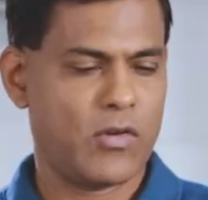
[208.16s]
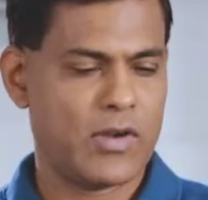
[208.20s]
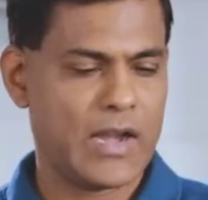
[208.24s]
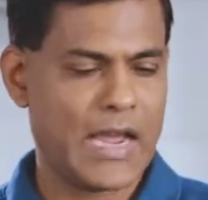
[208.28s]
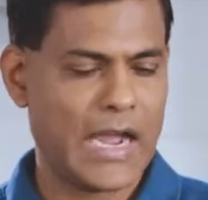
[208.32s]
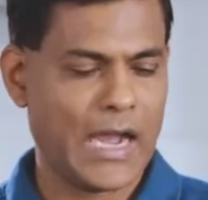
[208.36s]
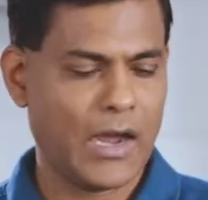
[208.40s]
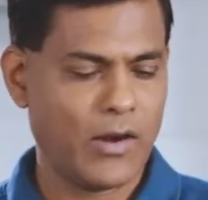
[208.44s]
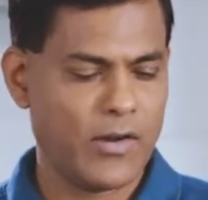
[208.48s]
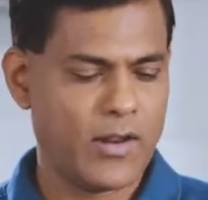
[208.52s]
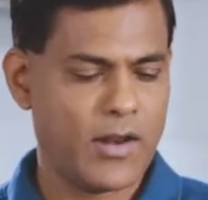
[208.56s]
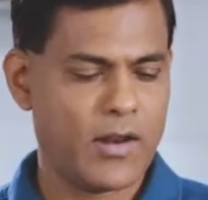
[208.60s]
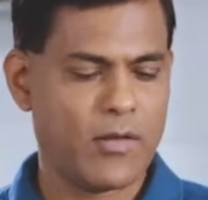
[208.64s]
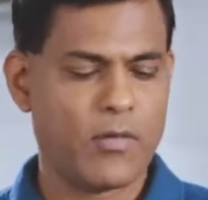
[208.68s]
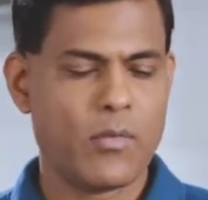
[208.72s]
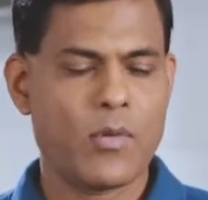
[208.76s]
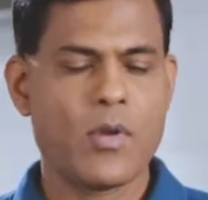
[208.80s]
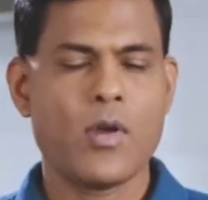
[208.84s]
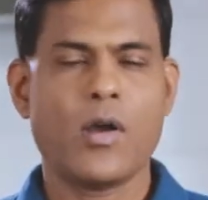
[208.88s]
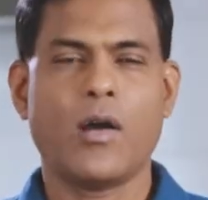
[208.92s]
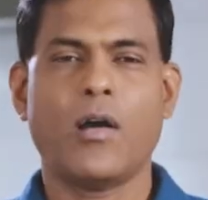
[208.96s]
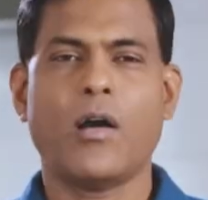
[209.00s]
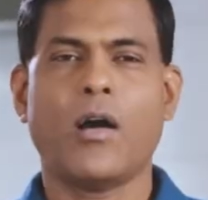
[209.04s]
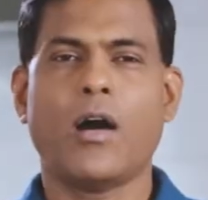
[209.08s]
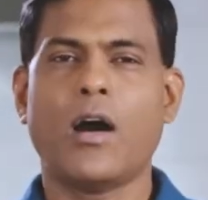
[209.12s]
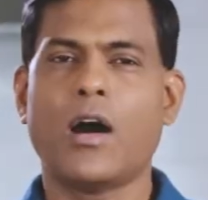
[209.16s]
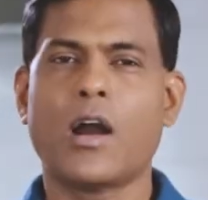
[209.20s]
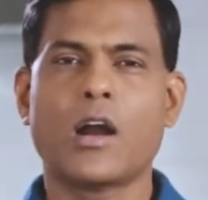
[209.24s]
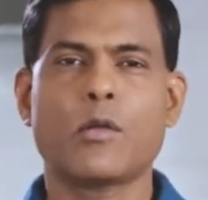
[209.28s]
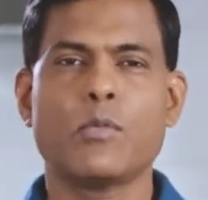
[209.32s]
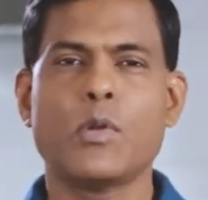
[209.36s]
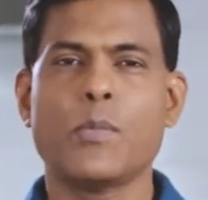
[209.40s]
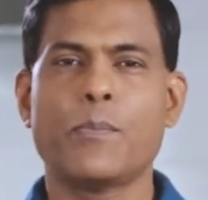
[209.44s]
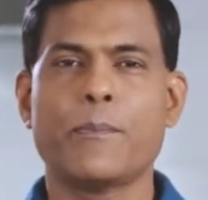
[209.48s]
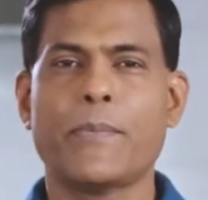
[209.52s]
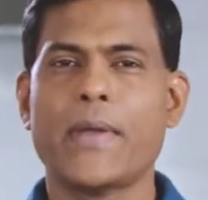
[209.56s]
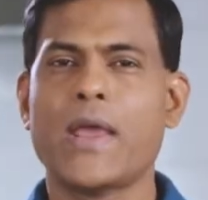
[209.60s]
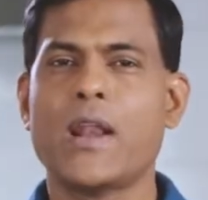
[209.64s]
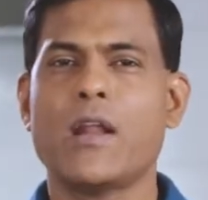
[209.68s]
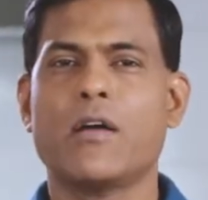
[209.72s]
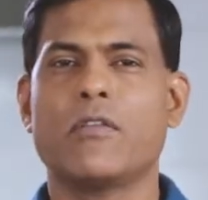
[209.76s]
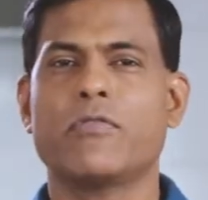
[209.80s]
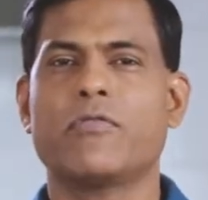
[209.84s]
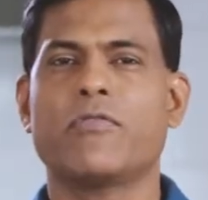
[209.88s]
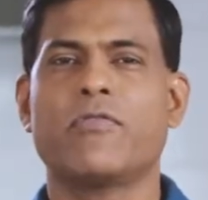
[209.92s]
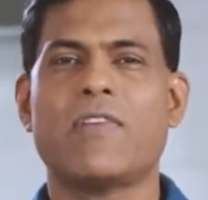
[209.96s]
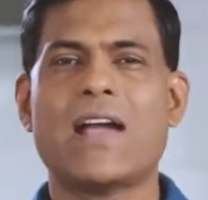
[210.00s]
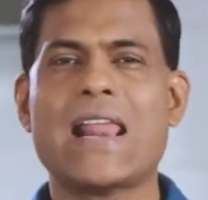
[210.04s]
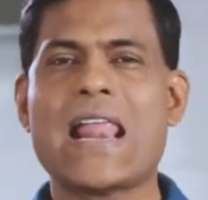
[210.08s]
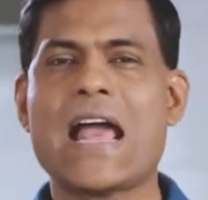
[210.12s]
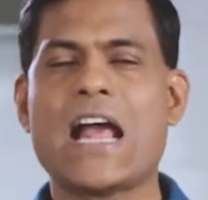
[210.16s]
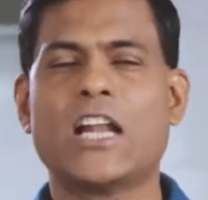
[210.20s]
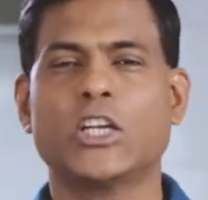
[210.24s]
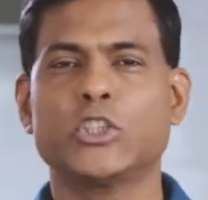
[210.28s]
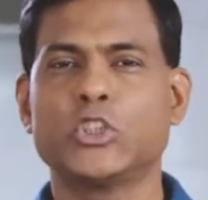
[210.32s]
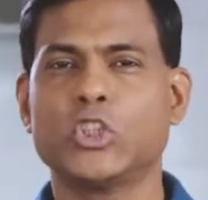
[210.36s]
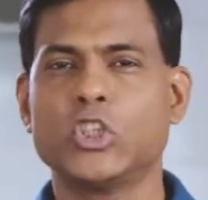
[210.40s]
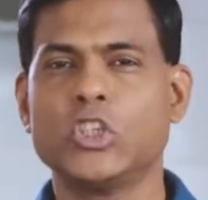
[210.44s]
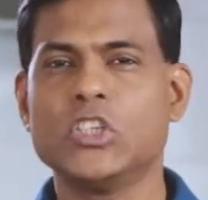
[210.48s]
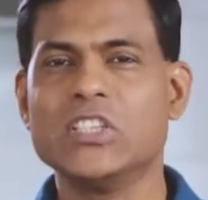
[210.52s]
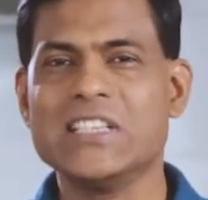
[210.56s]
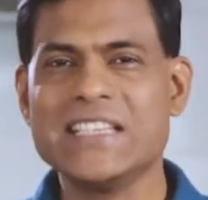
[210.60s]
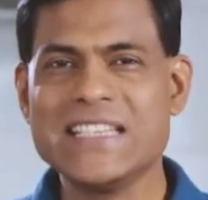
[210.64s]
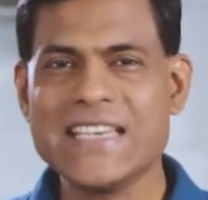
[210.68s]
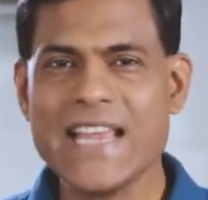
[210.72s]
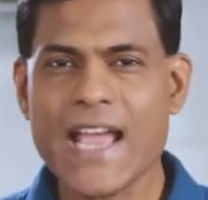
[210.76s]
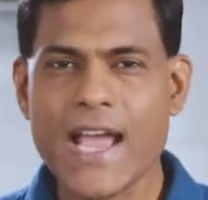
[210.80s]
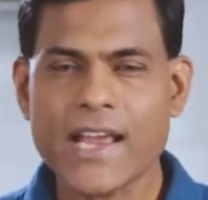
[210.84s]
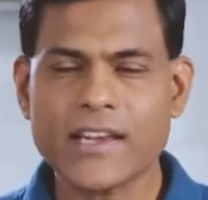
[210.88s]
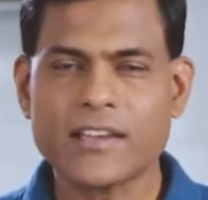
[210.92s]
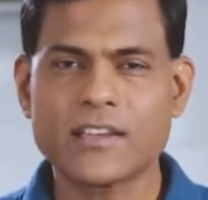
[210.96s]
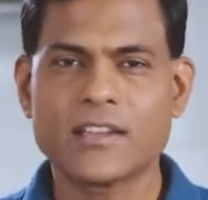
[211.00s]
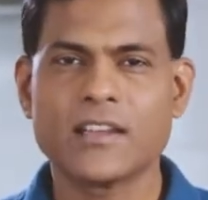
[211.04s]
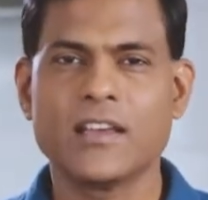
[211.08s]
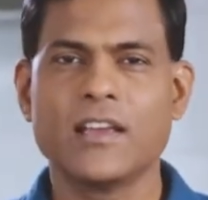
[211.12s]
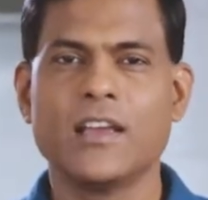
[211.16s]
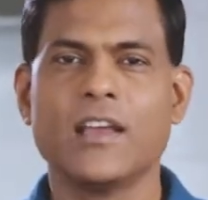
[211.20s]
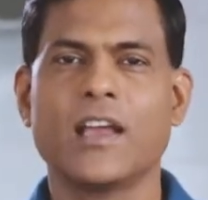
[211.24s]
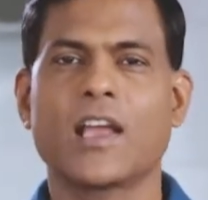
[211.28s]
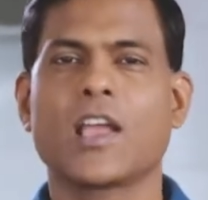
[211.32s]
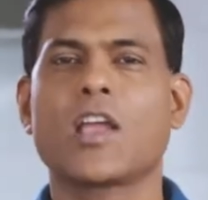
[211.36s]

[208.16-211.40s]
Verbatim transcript: you're down in a horrible pit of financial debt,